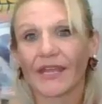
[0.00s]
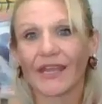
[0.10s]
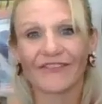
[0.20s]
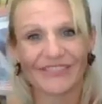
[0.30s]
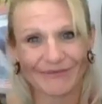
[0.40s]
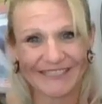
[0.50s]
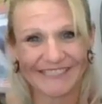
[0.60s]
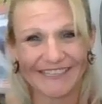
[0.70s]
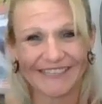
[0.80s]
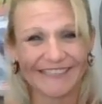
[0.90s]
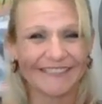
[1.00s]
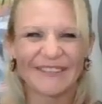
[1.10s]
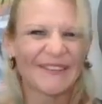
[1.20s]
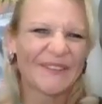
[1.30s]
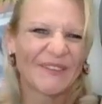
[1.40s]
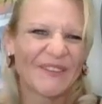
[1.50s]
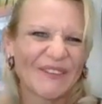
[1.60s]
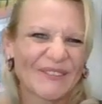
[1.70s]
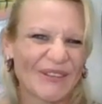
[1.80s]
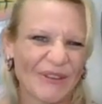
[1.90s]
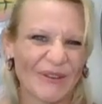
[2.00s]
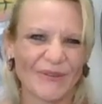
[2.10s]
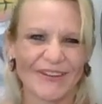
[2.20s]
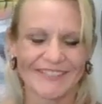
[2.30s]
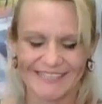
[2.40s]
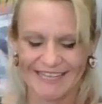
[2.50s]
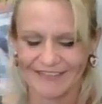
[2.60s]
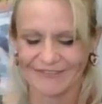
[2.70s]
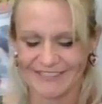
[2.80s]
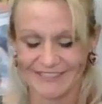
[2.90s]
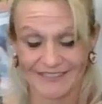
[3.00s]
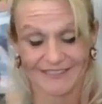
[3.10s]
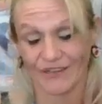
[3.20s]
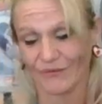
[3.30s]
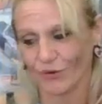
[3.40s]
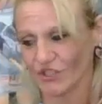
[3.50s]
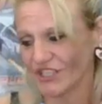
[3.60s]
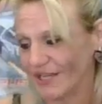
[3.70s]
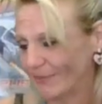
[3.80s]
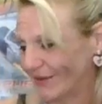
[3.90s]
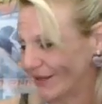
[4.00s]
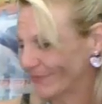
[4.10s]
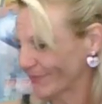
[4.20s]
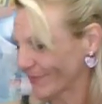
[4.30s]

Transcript: gave it to my son, and of course we don't know where it's at, which is unfortunate, but